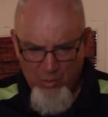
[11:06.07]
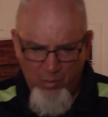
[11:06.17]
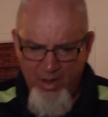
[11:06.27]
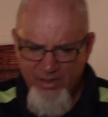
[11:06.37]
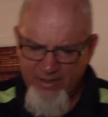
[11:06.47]

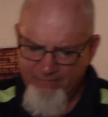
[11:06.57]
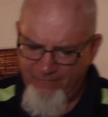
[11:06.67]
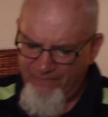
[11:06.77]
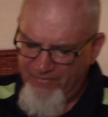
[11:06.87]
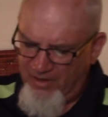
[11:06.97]
one can
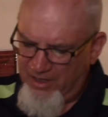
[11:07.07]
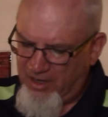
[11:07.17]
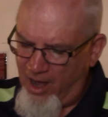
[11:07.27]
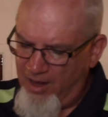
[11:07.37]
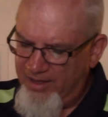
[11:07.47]
fulfill
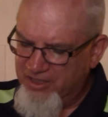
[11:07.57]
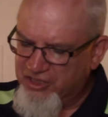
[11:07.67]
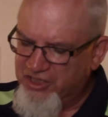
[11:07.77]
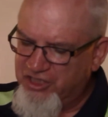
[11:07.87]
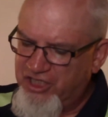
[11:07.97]
a calling
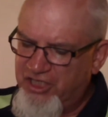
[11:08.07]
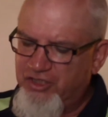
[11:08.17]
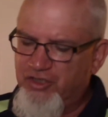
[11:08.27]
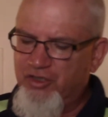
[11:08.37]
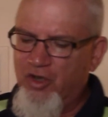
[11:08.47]
to
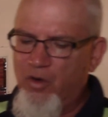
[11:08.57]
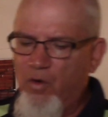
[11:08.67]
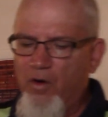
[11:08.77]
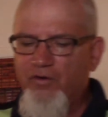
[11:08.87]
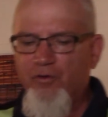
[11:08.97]
teach
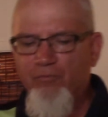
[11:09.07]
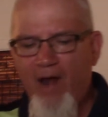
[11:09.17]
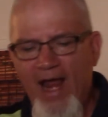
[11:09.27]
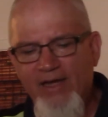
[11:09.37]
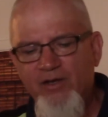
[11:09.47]
or to
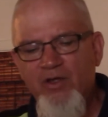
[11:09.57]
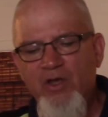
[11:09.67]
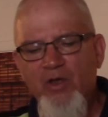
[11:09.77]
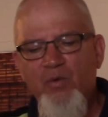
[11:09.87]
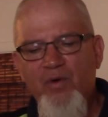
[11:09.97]
write
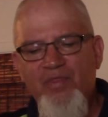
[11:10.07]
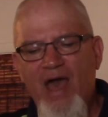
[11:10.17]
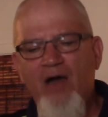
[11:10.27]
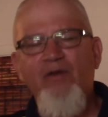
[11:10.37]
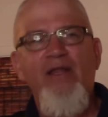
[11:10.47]

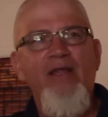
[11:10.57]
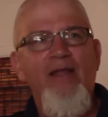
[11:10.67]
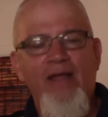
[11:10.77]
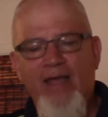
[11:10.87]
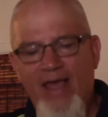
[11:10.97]

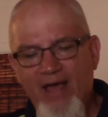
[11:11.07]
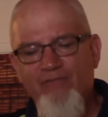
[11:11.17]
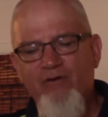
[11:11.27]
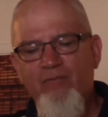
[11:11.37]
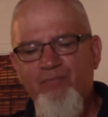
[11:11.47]
without
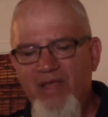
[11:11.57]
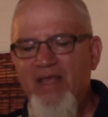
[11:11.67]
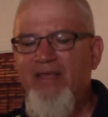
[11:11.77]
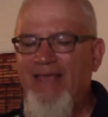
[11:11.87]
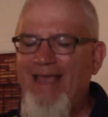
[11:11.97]
ever
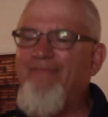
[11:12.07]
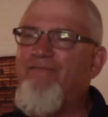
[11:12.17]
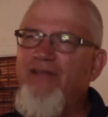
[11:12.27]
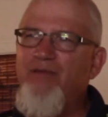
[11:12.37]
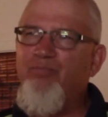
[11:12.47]
being
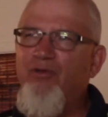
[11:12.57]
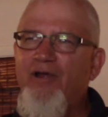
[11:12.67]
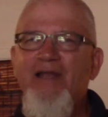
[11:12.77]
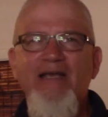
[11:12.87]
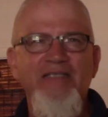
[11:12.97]
gainfully
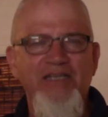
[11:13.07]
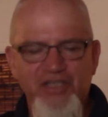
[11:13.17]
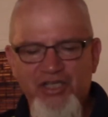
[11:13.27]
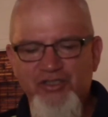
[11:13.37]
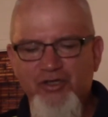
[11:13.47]
employed as a
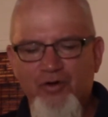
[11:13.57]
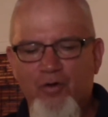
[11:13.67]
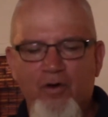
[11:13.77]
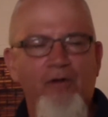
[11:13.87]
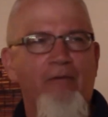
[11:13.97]
teacher
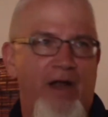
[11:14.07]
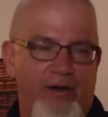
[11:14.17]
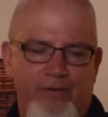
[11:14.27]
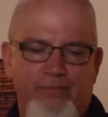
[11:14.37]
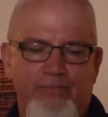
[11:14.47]
or a
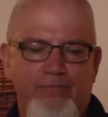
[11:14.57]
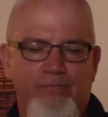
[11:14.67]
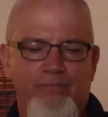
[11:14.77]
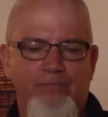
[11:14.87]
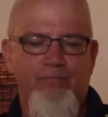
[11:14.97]
writer.
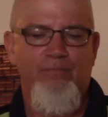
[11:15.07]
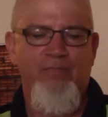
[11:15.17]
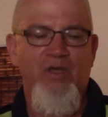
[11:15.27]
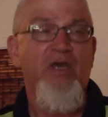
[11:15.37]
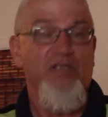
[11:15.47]

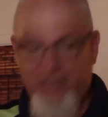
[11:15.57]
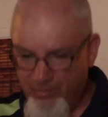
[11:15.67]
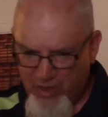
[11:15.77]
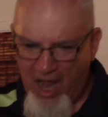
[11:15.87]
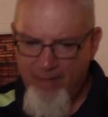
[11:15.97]

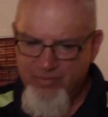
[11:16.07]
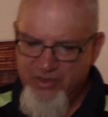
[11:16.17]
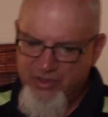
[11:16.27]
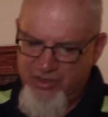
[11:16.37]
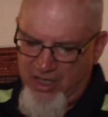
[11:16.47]

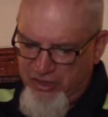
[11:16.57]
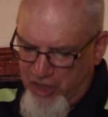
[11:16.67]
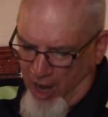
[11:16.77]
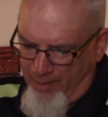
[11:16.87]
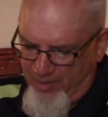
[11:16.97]
Sometimes a
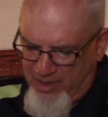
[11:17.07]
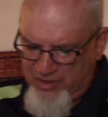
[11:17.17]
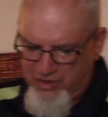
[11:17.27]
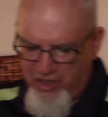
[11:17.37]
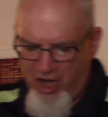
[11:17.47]
job
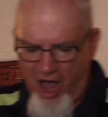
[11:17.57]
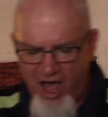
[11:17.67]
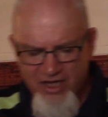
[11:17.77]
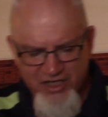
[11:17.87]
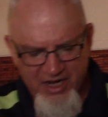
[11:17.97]
is the
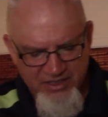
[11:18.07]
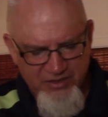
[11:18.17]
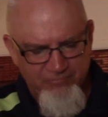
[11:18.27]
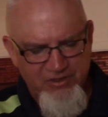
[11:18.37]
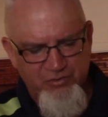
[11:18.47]
context
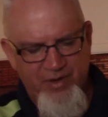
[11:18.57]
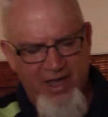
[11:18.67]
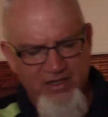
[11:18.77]
in which we